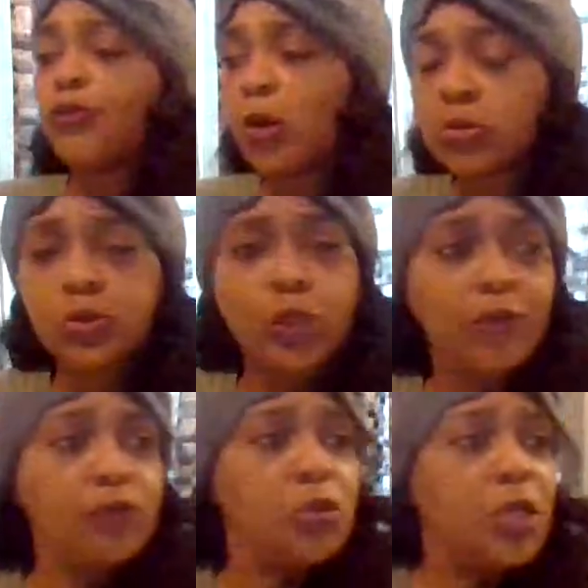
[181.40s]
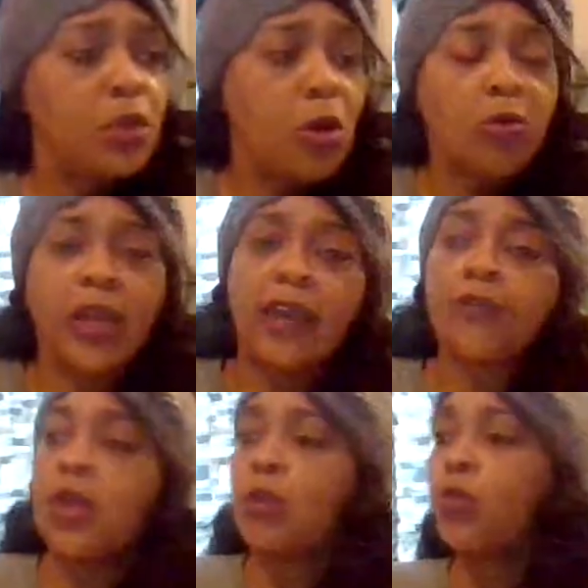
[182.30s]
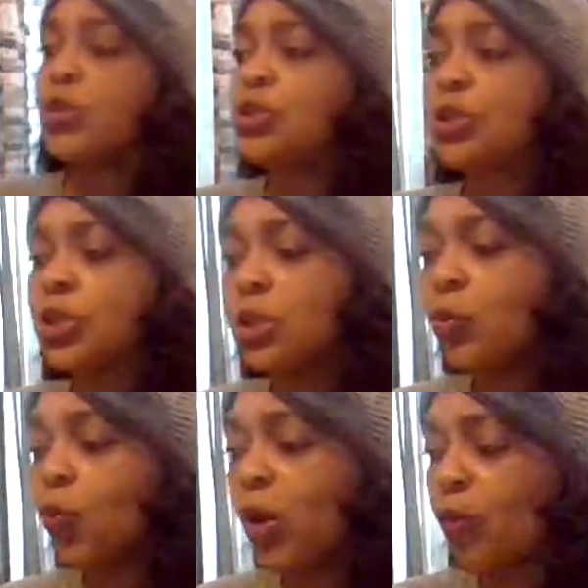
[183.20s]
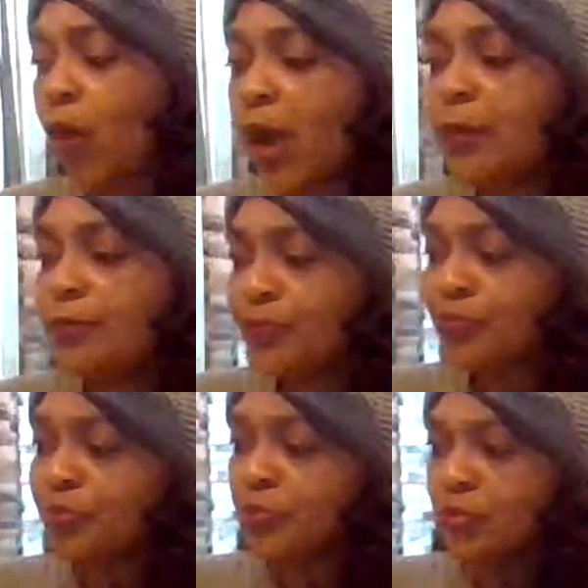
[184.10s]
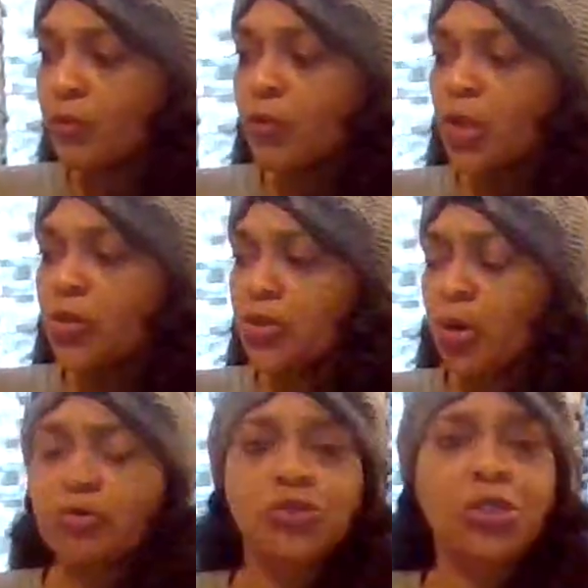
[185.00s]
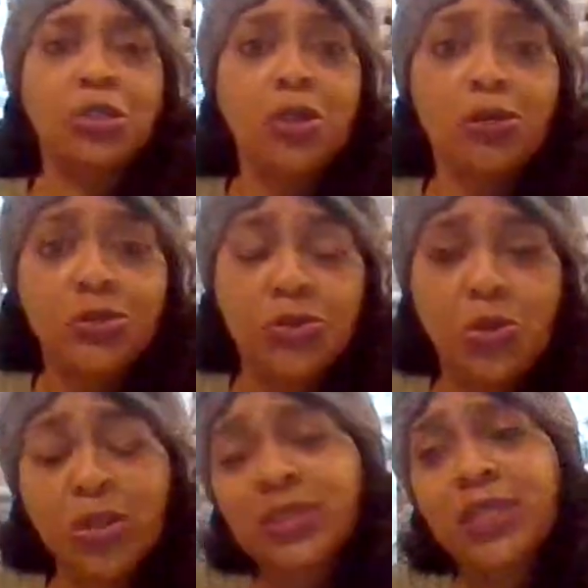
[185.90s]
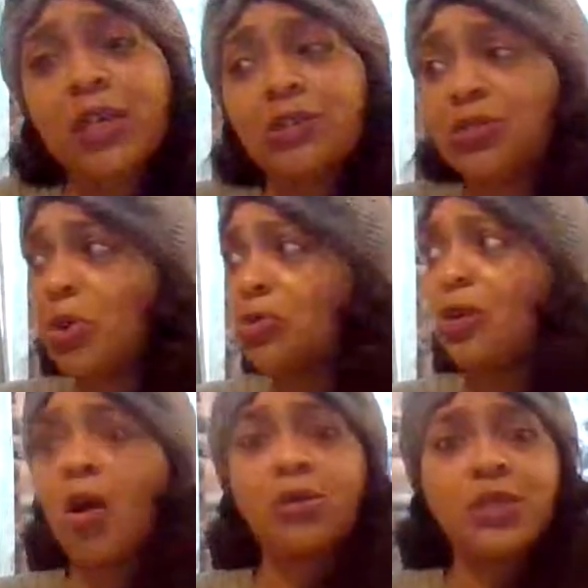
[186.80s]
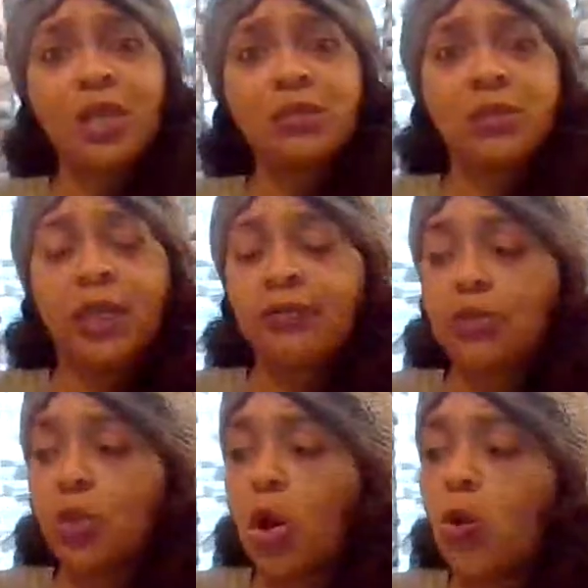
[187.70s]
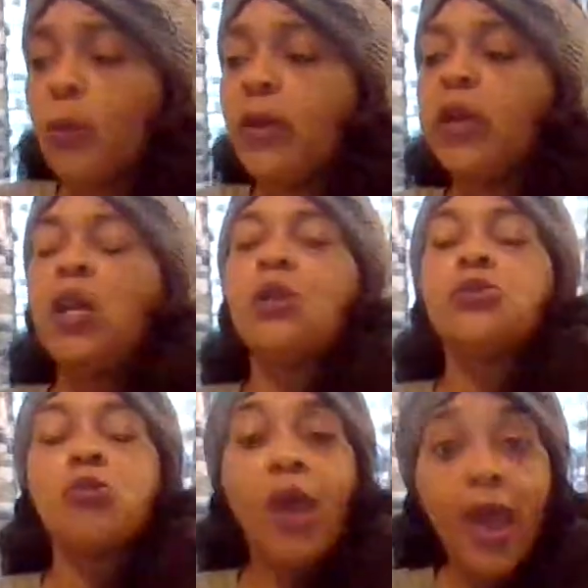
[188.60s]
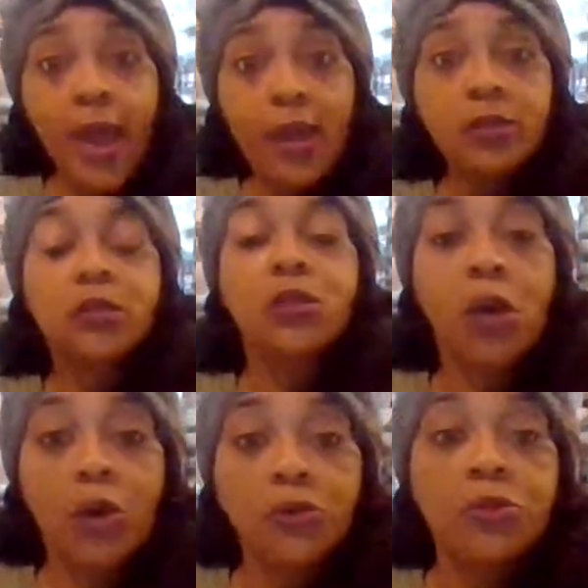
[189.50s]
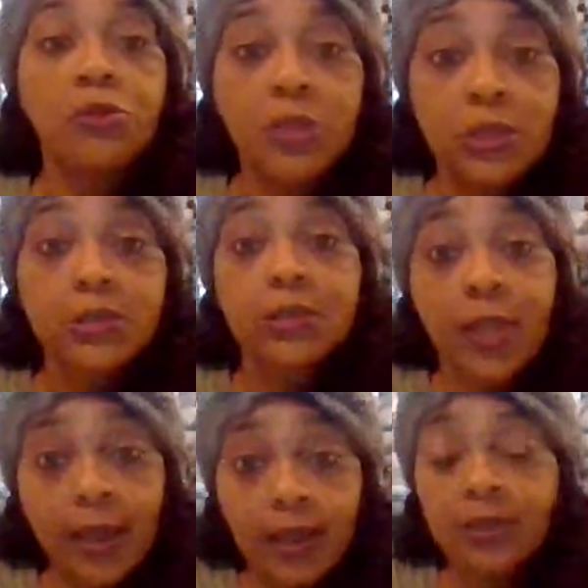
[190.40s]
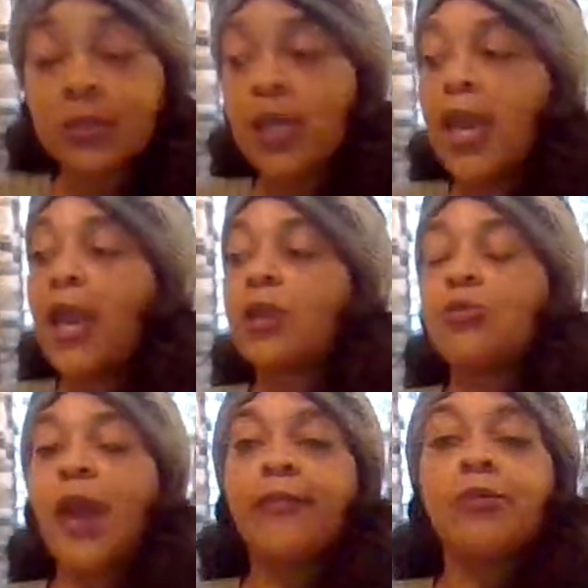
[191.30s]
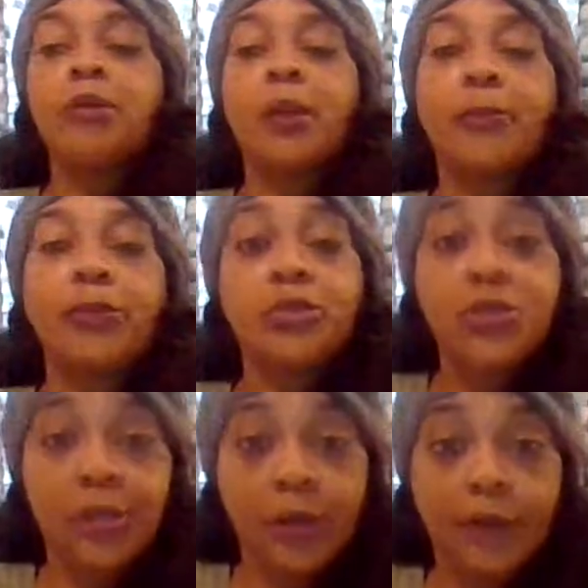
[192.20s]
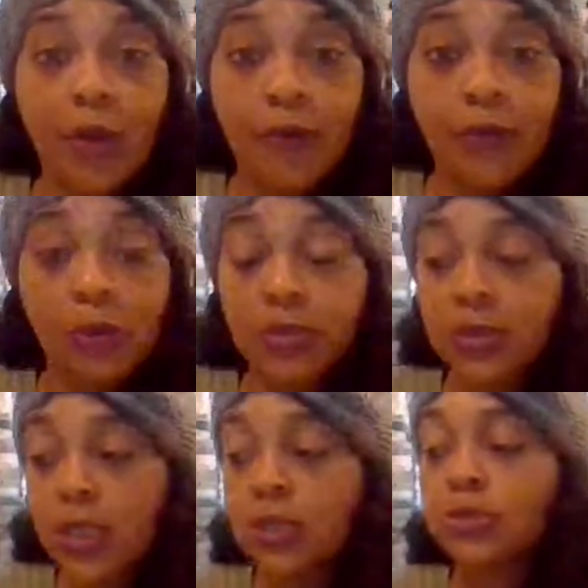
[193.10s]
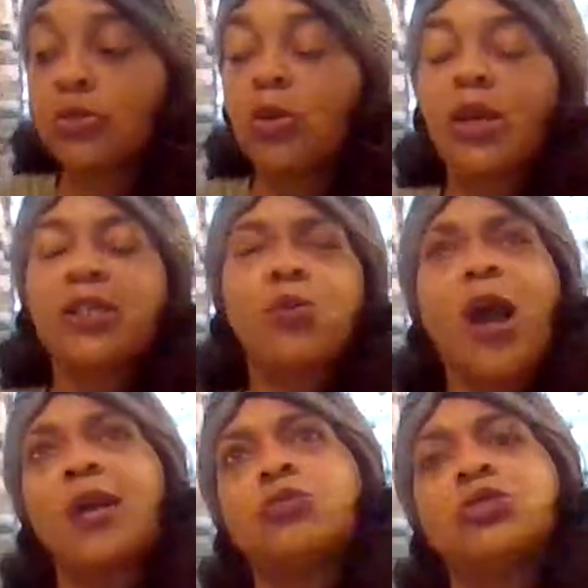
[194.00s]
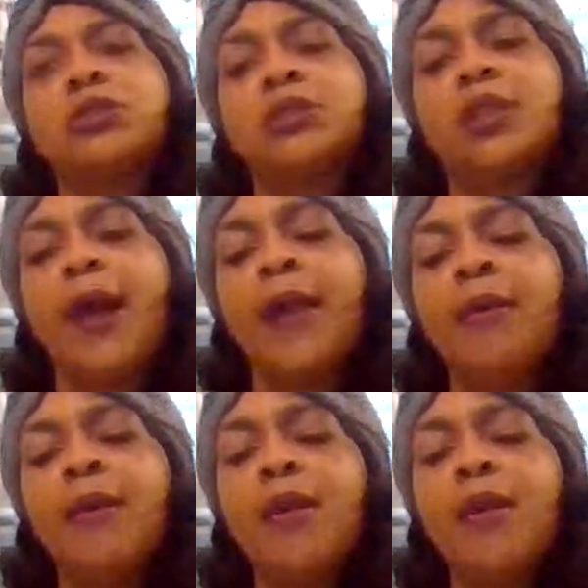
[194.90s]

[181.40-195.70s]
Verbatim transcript: focused if you didn't go left when you should have went right? You know, you should have closed the door and said, you know, you always constantly left the door open. You had to go through these things, and you have to be appreciative of those things. You know, that's why it was just like,